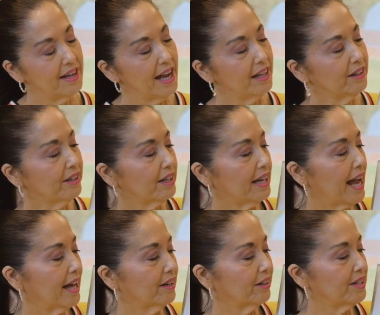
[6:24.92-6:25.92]
And look at
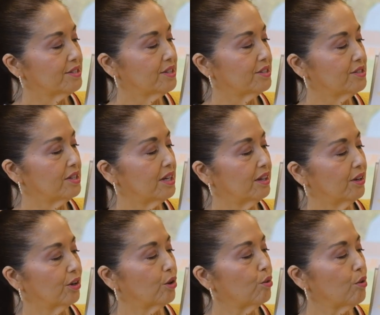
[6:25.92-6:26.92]
Annalisa sitting
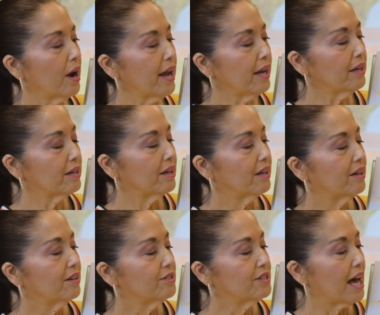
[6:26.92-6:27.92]
there quite
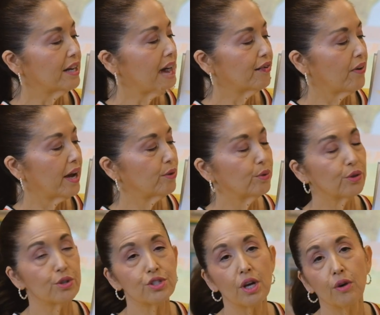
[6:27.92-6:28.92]
satisfied with
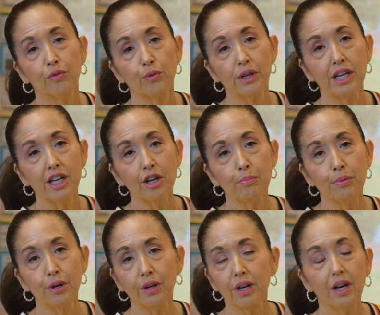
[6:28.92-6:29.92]
herself, reading a book,
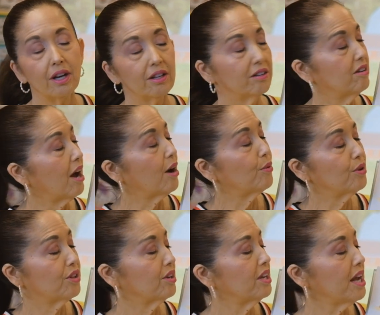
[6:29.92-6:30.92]
not
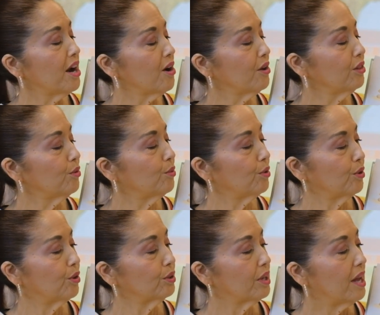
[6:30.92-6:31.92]
with a care in the
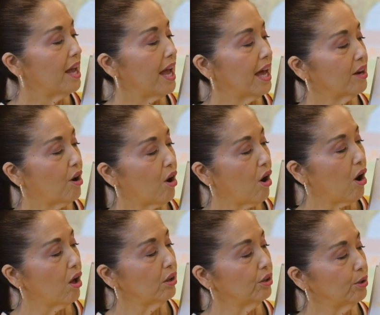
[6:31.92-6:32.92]
world. And
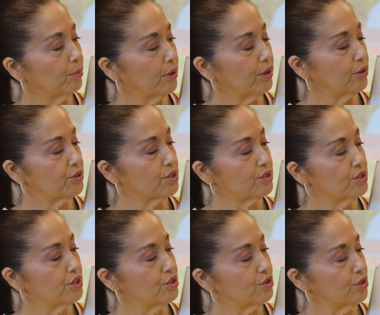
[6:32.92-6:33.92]
all her brothers and
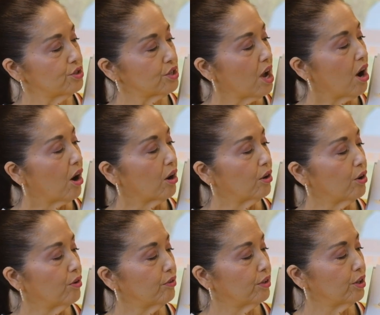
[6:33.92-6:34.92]
sisters are
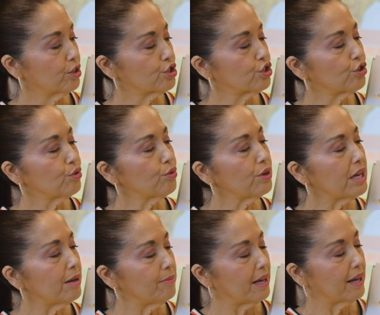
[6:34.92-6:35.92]
over there
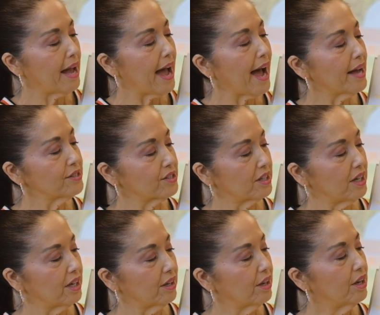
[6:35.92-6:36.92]
screaming,
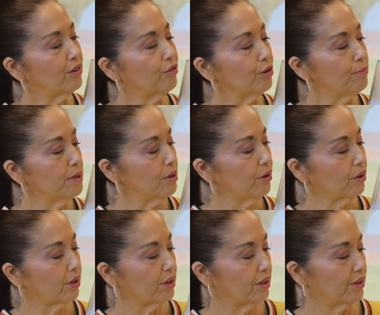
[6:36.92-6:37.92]
asking for
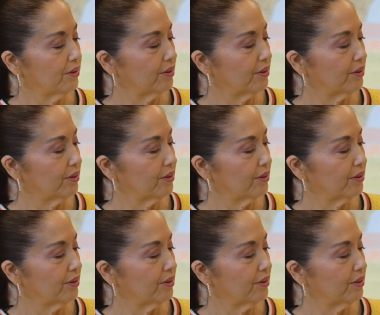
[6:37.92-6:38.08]
milk.